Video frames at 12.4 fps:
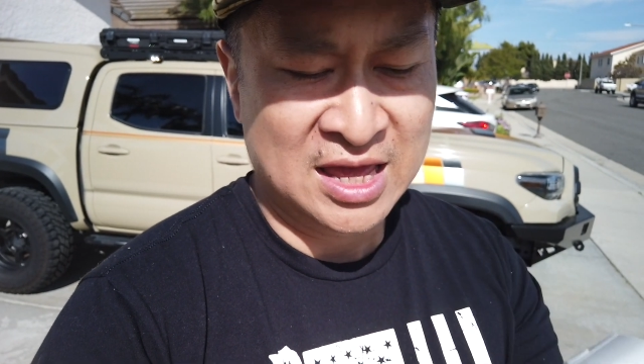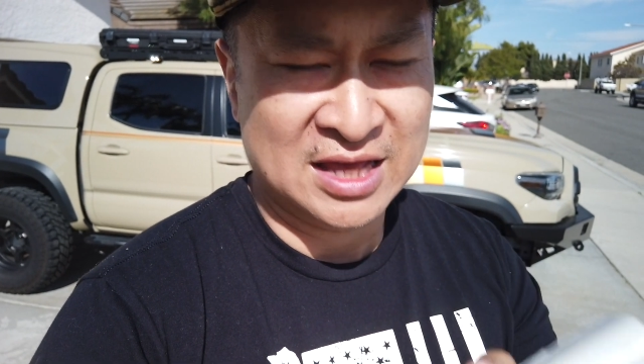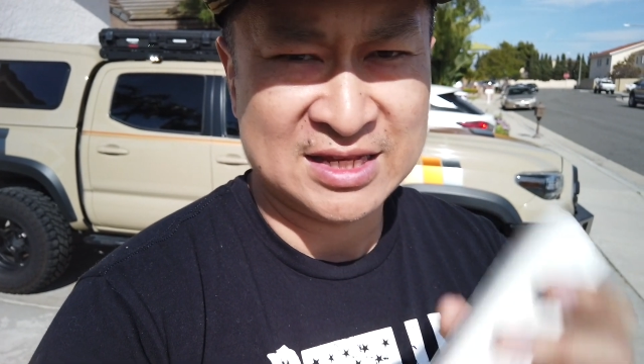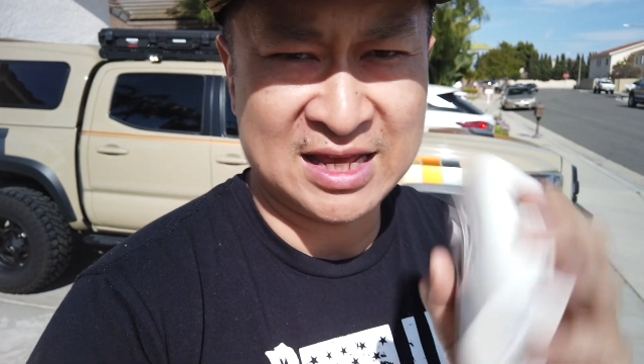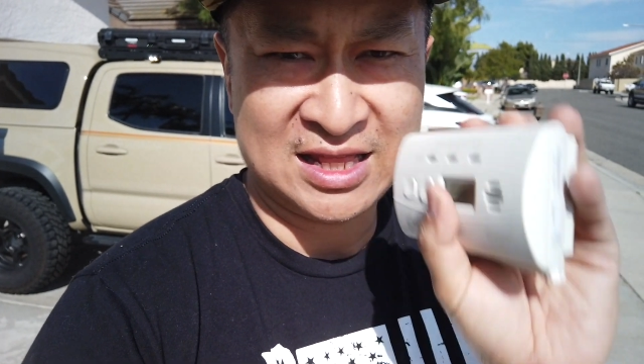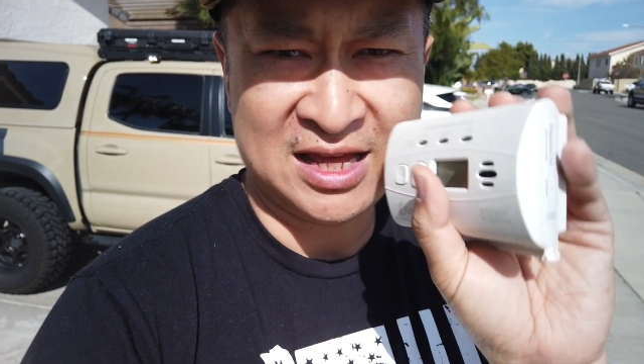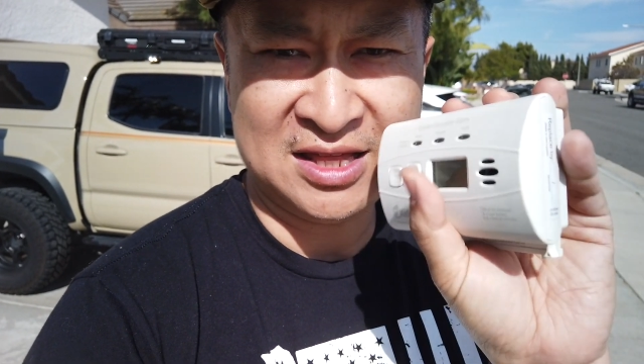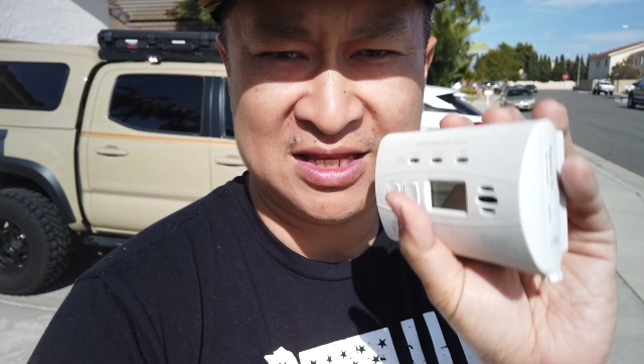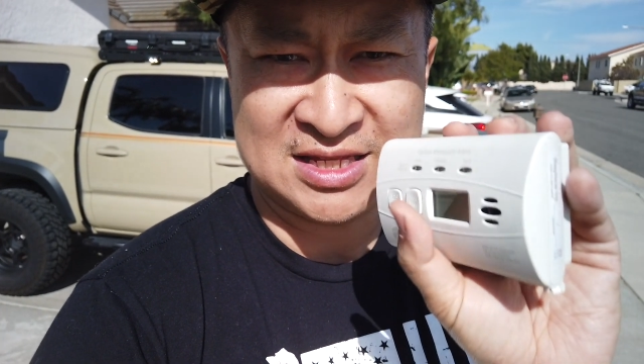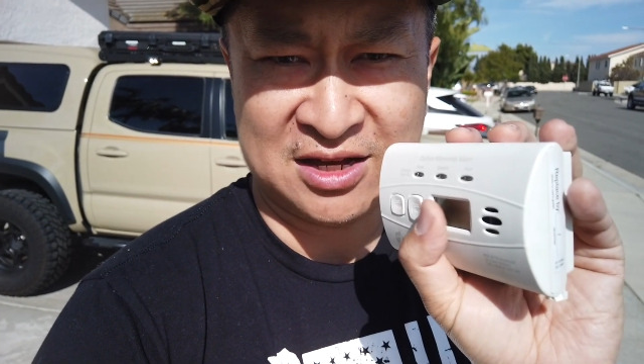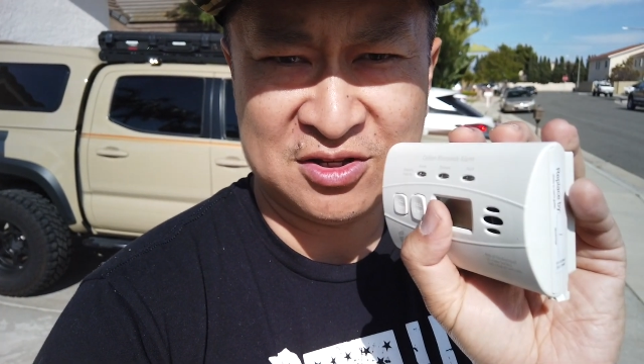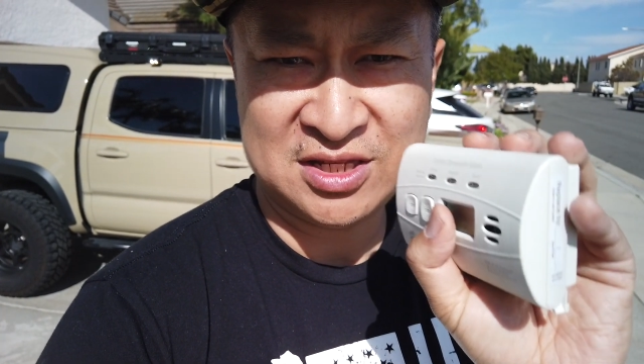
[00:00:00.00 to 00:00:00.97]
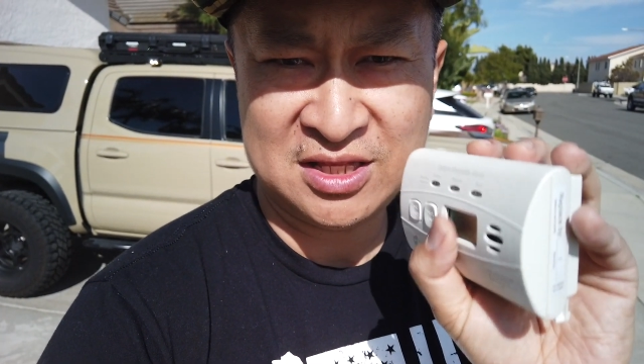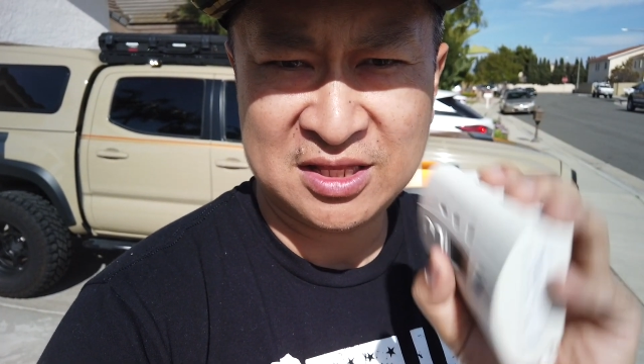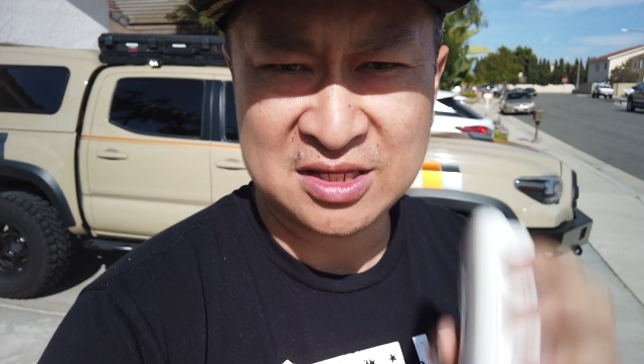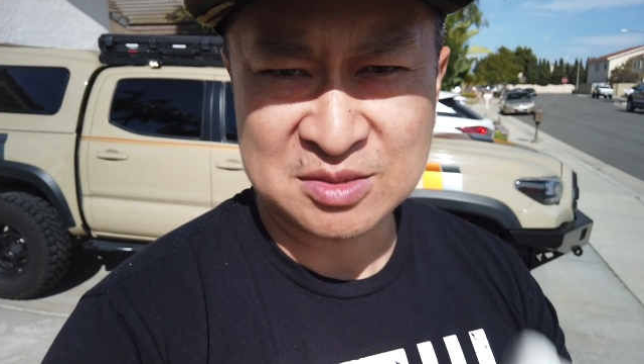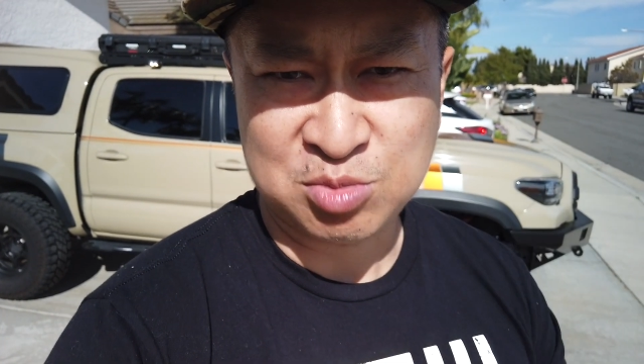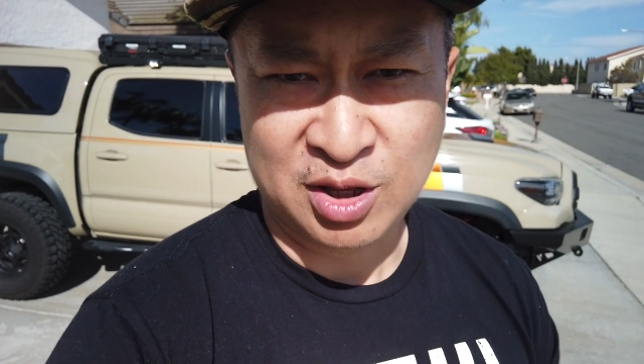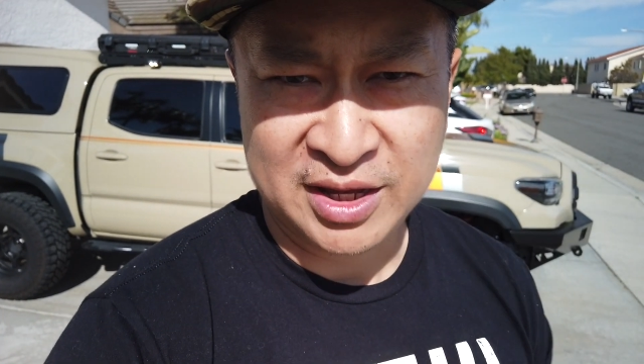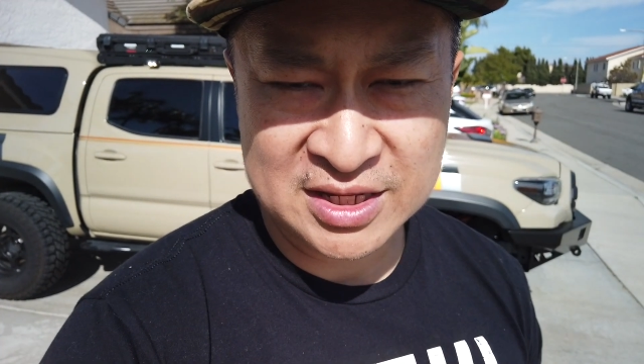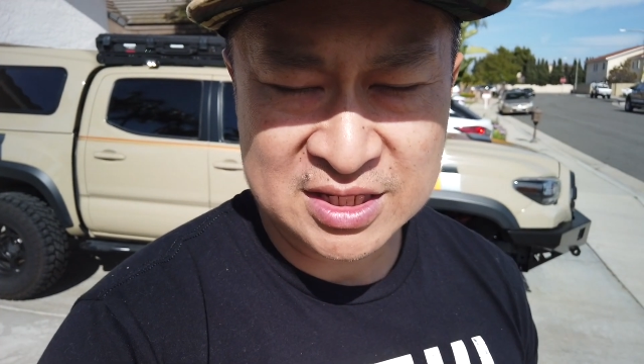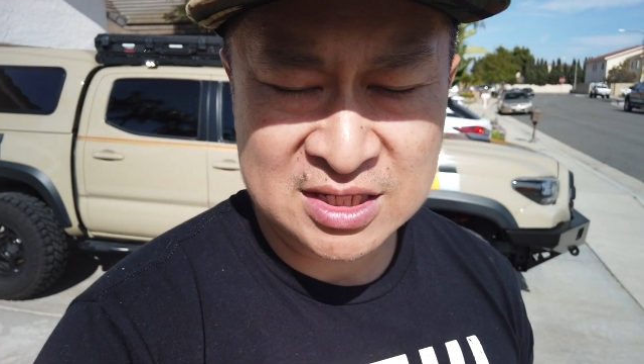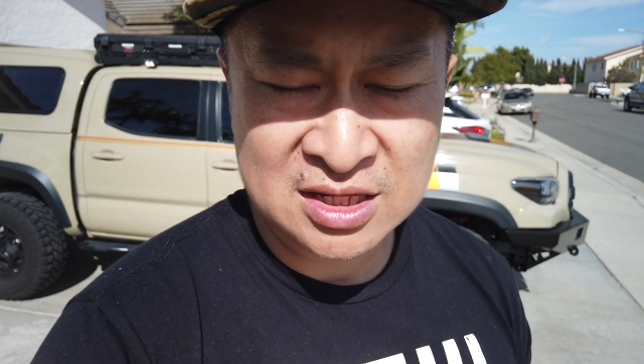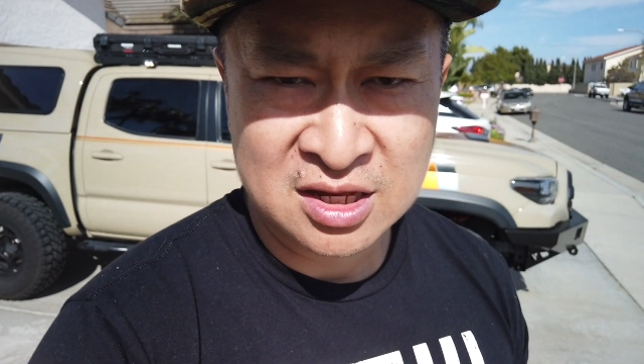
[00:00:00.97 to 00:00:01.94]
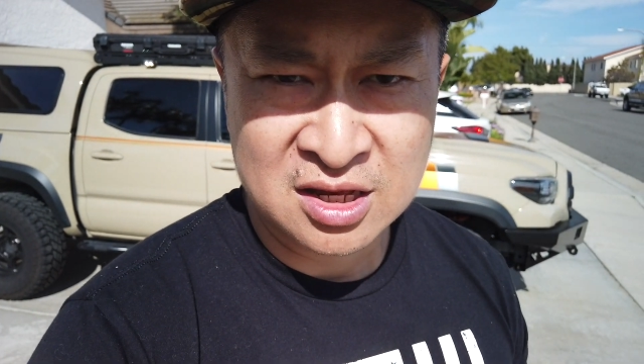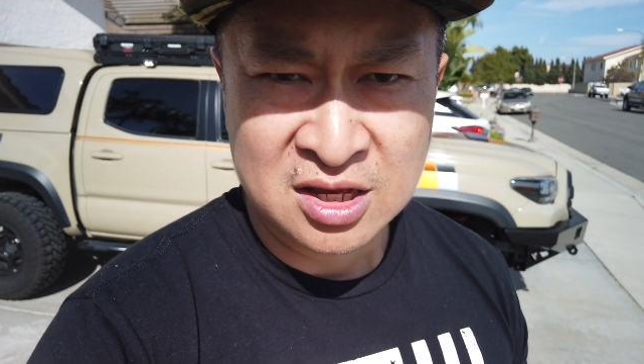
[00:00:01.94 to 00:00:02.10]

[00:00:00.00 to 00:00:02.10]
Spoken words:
is that a lot of these LCD displays